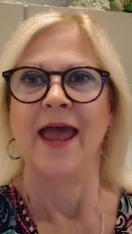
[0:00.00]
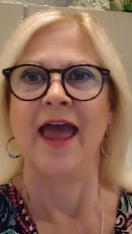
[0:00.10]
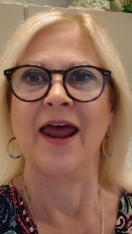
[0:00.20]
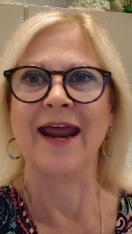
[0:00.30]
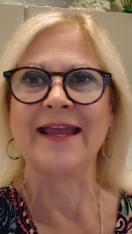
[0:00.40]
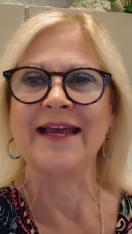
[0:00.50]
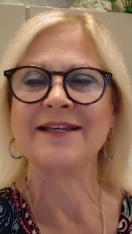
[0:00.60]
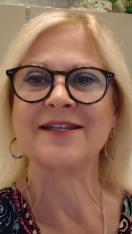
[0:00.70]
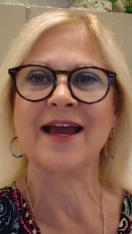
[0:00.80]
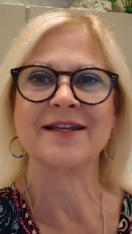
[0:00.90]
And I
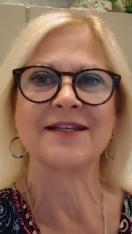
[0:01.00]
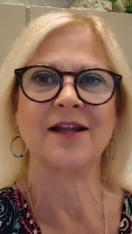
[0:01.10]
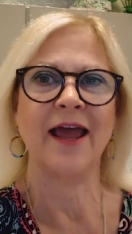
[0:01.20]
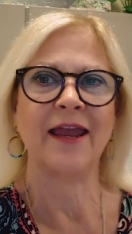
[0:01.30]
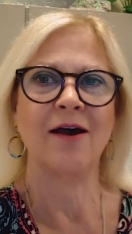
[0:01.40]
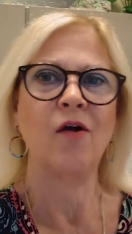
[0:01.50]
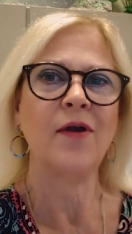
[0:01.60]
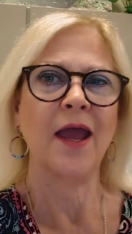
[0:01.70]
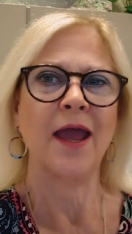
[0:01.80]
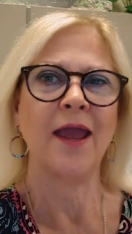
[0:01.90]
guess that's like,
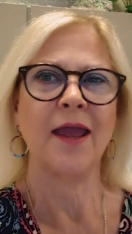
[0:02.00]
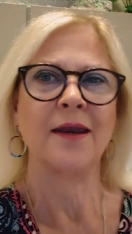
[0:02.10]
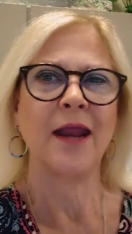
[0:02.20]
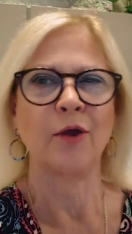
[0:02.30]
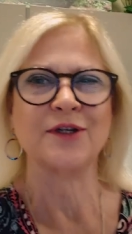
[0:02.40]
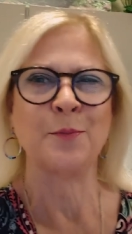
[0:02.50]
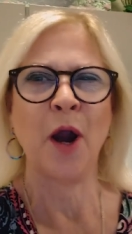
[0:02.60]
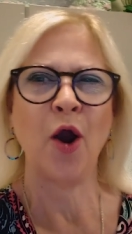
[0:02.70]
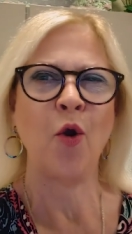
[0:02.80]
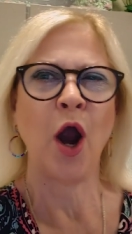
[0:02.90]
okay, now
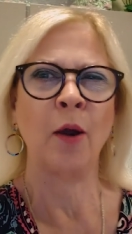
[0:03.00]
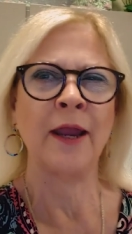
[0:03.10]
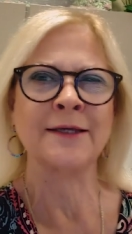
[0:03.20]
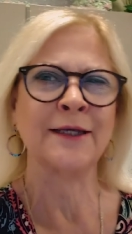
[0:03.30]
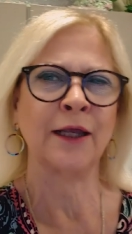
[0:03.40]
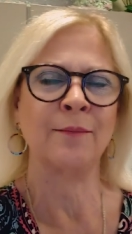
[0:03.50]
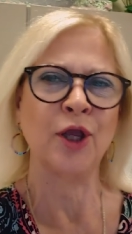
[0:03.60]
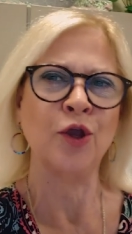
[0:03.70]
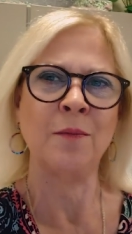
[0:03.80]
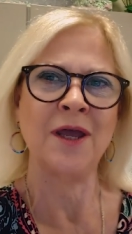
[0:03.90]
tomorrow, is it going to be
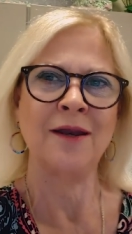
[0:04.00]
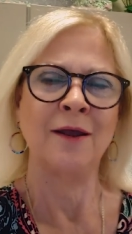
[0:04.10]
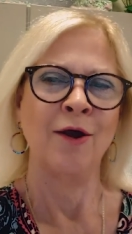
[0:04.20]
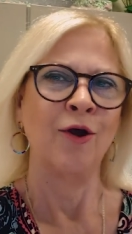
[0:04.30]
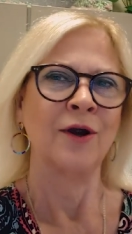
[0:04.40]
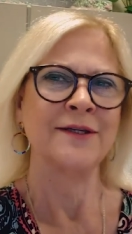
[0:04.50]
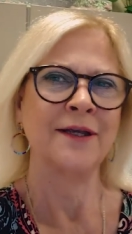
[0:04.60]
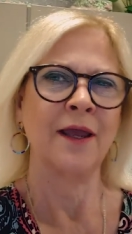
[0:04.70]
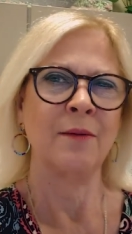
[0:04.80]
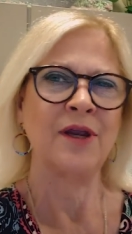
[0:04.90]
humid or is
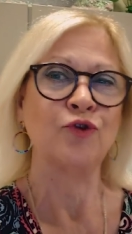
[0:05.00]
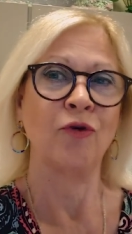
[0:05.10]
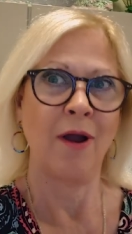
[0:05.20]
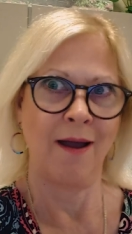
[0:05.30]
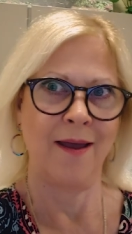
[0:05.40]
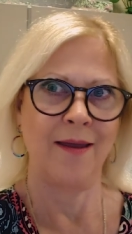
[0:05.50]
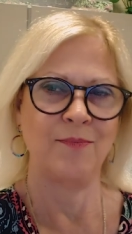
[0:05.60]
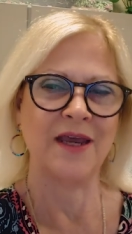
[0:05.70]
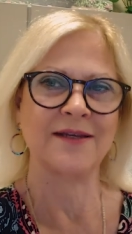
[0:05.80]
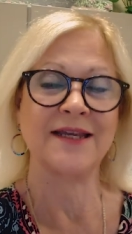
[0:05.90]
it going to be dry?
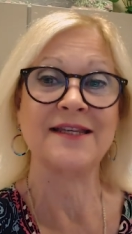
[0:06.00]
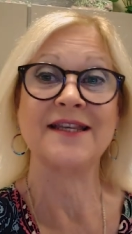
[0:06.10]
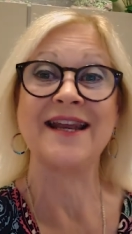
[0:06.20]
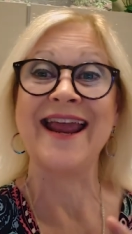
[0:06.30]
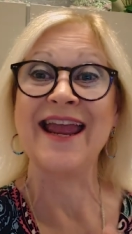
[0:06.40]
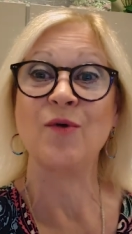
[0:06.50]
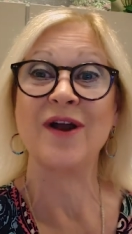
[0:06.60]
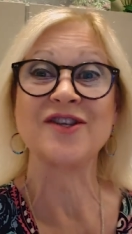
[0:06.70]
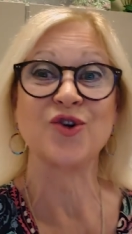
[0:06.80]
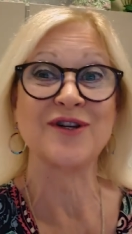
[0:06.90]
Because they said egg
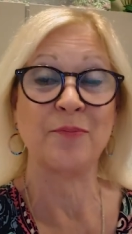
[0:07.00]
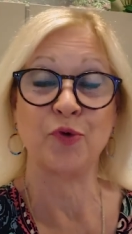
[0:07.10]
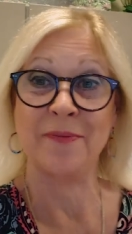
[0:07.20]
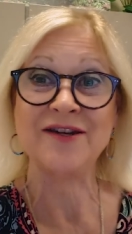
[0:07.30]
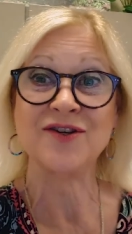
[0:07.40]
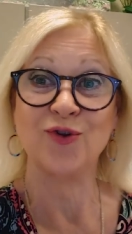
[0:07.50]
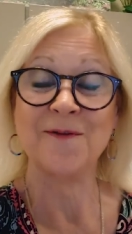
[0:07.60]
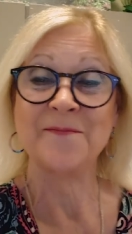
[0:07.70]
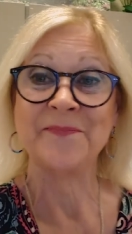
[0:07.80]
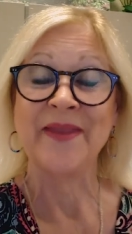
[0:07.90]
whites are
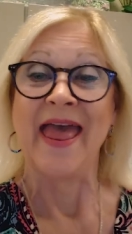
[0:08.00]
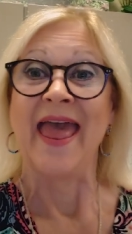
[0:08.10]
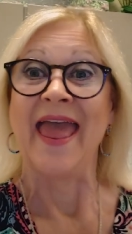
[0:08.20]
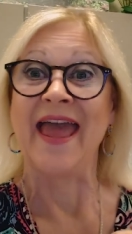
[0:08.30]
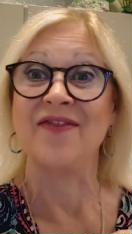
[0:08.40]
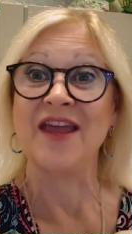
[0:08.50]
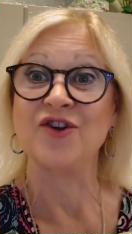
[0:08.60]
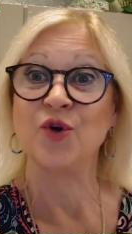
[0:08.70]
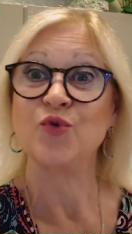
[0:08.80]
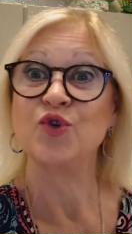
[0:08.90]
temperamental and they
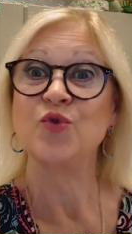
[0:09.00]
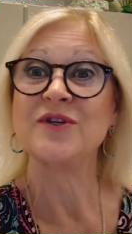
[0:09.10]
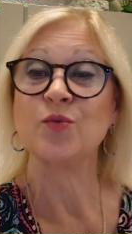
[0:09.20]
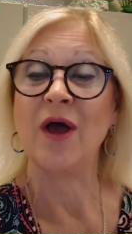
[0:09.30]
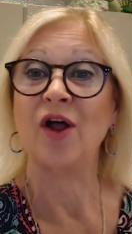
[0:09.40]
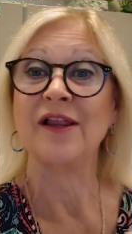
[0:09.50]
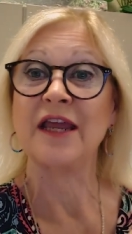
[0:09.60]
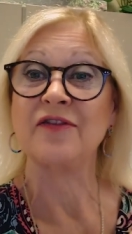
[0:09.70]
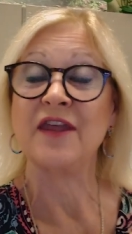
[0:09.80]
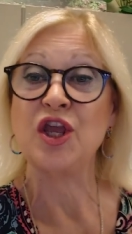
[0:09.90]
don't do as well
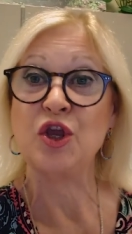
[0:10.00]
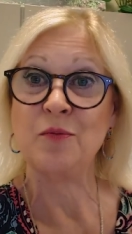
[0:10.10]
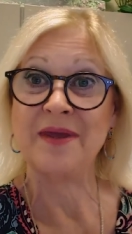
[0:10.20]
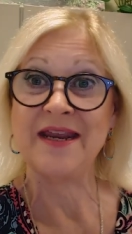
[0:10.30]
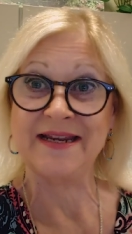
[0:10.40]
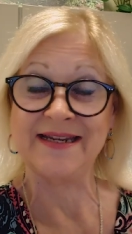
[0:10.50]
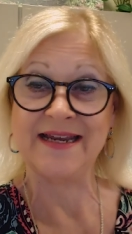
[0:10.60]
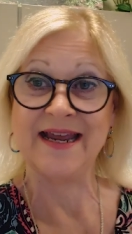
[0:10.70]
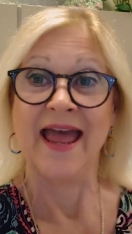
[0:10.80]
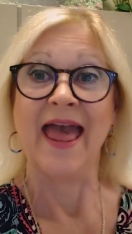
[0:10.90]
in the
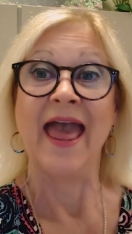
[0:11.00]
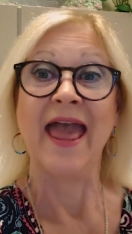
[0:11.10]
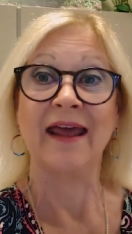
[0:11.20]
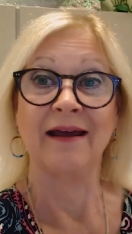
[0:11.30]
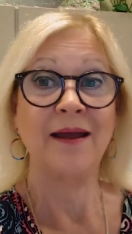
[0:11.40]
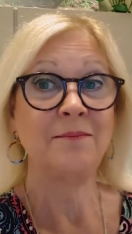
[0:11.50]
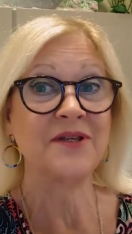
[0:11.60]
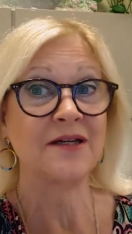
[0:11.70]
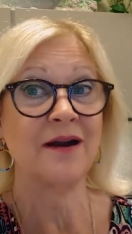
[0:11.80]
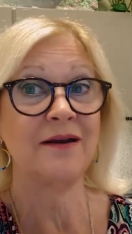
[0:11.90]
humidity. And I'm
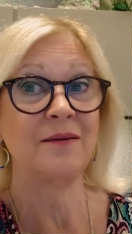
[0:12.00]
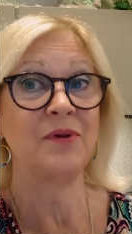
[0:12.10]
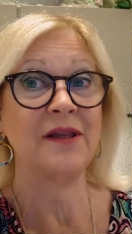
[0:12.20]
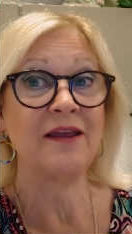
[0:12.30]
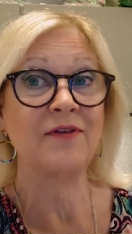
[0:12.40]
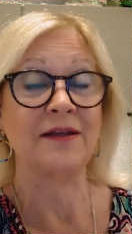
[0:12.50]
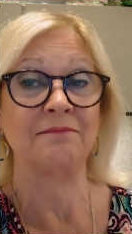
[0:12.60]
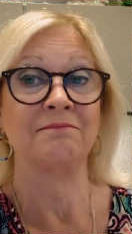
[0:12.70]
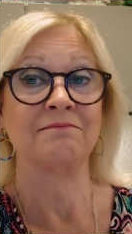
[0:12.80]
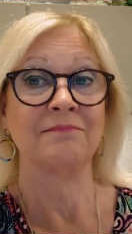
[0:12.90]
starting to believe it.
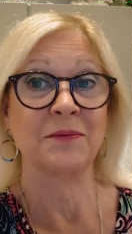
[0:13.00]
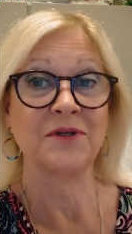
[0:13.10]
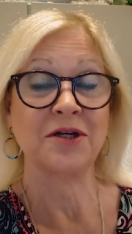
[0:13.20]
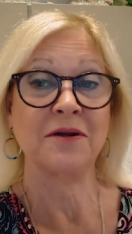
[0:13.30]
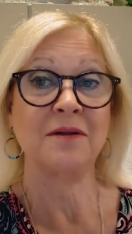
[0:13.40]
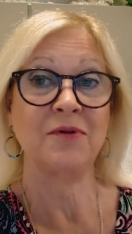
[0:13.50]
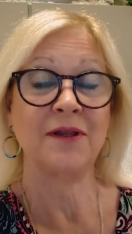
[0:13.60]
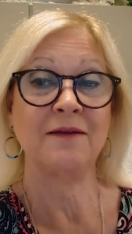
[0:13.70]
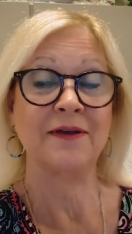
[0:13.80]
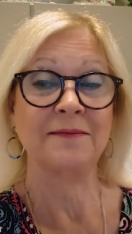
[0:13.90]
I'm starting to
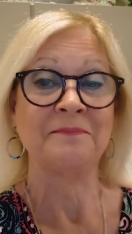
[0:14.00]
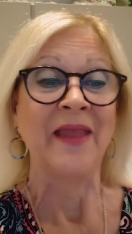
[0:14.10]
believe it.